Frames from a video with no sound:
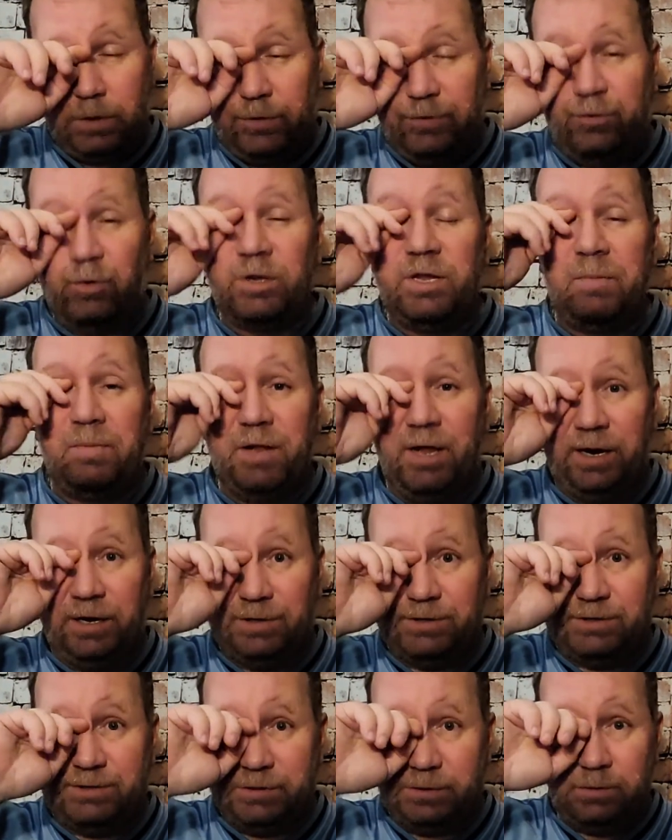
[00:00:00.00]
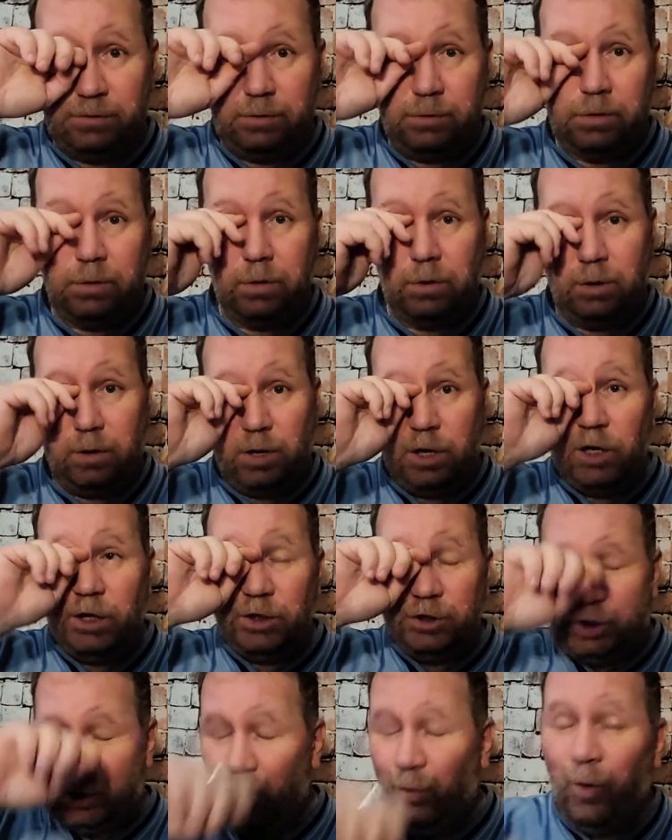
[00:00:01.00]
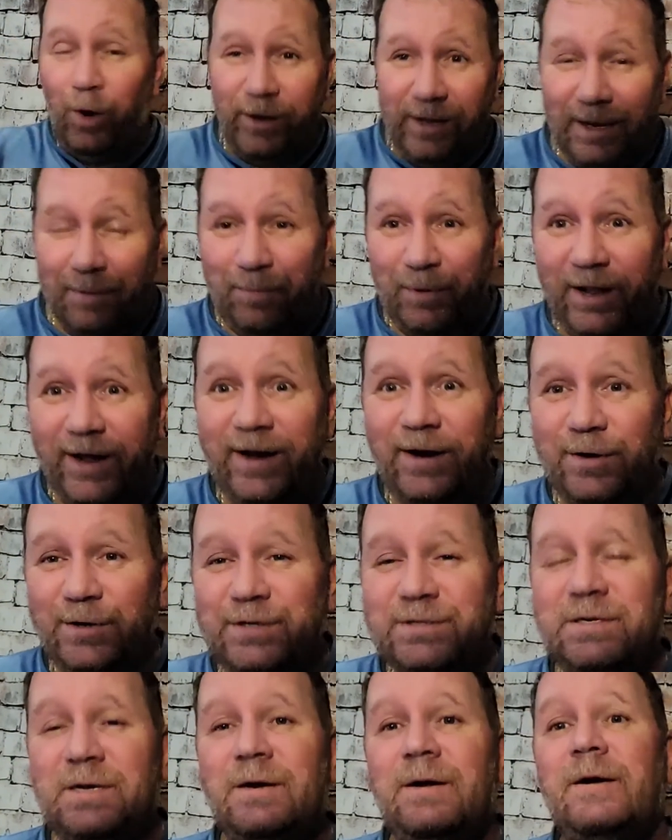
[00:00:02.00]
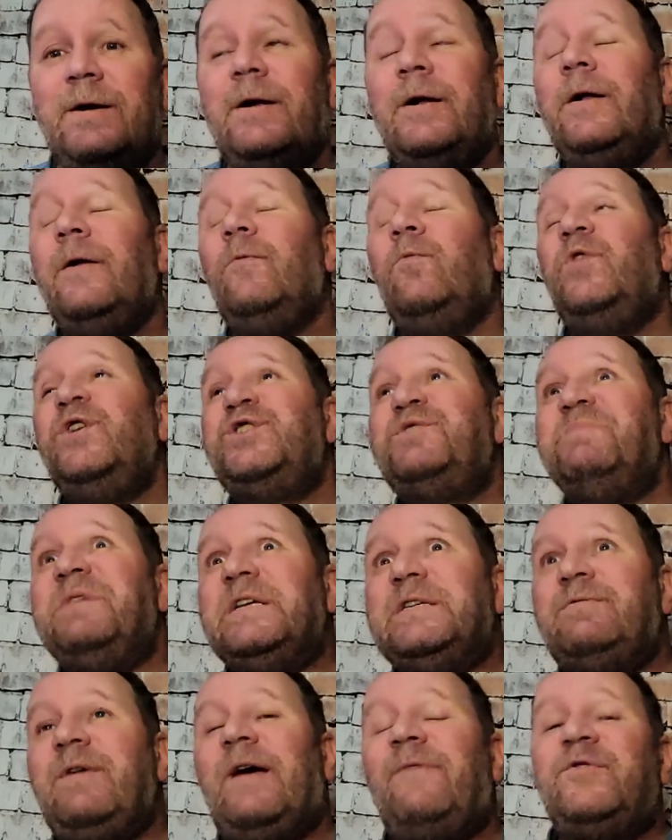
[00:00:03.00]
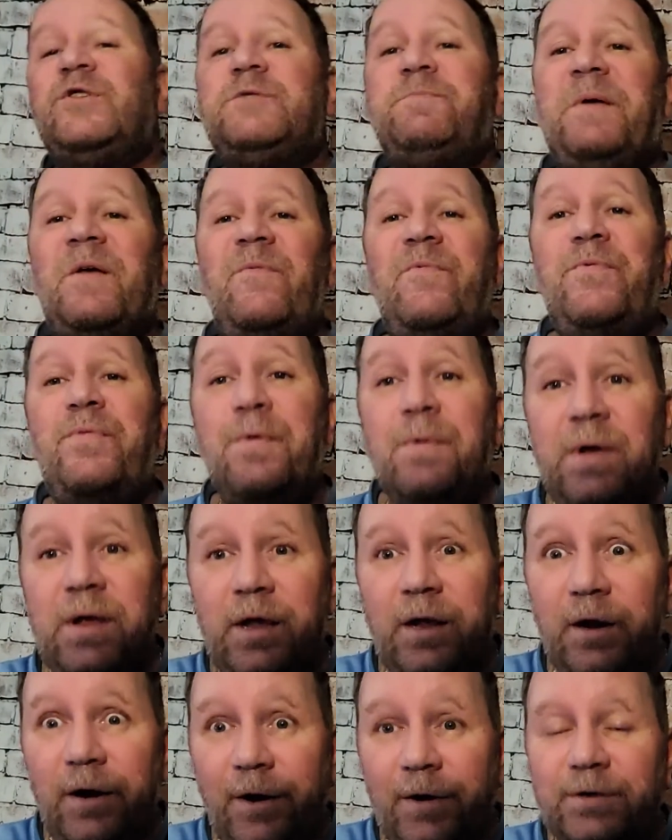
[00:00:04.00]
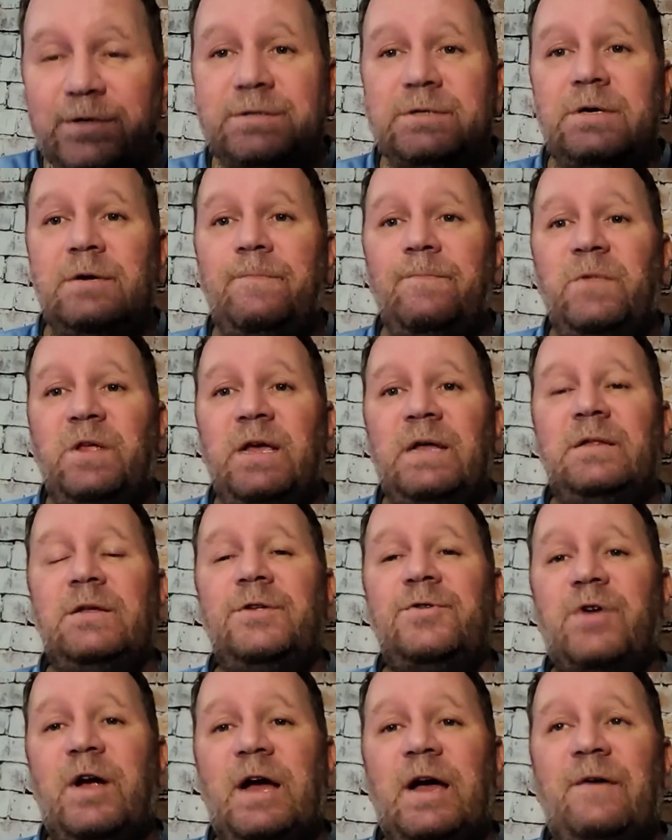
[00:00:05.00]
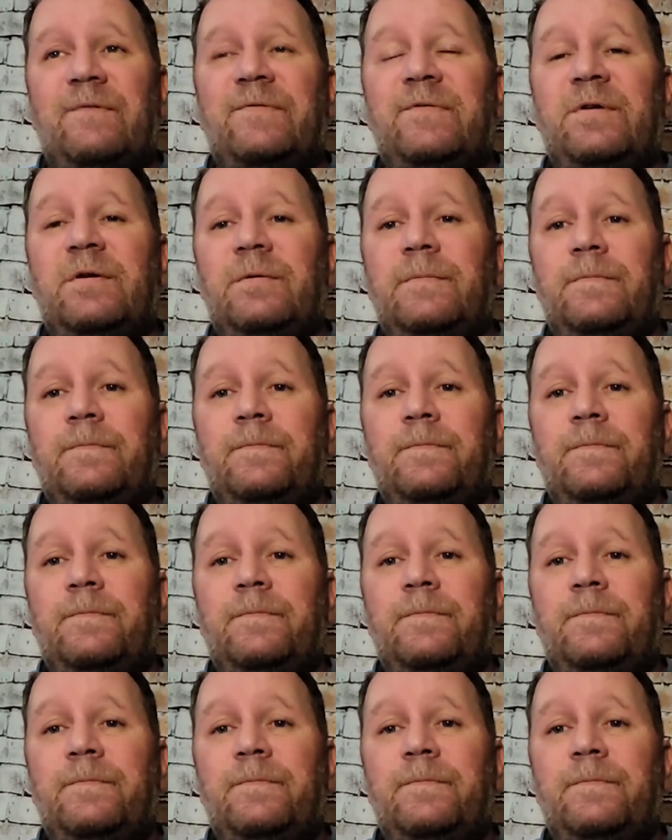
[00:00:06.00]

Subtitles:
20 players. 20 players! Which means we have to spend 3 years in the draft.